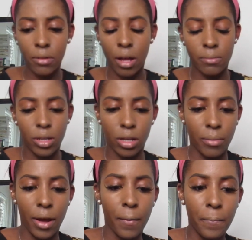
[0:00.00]
I'm talking
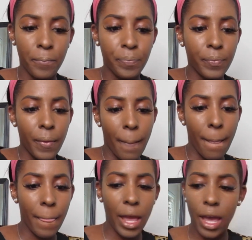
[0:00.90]
about,
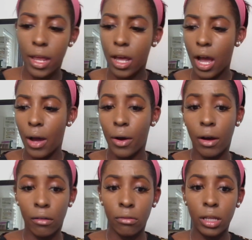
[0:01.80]
and
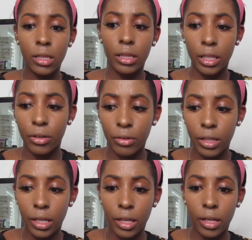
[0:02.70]
I
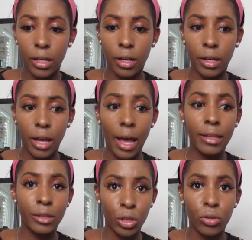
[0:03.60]
literally
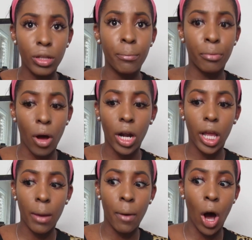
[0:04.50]
brought
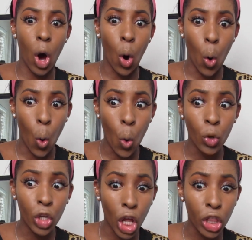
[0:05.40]
him a whole
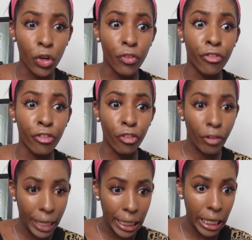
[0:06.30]
nother
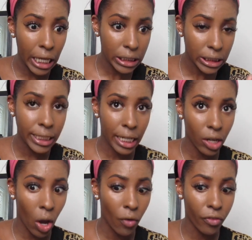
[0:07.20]
free set
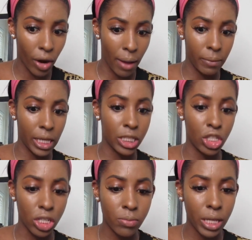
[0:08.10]
of crab legs
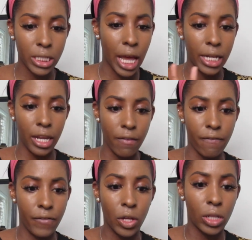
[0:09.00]
just because I
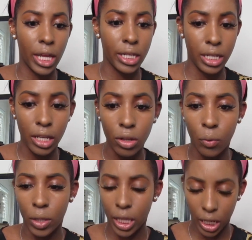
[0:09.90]
didn't feel like dealing
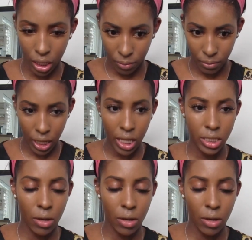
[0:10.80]
with any complaints.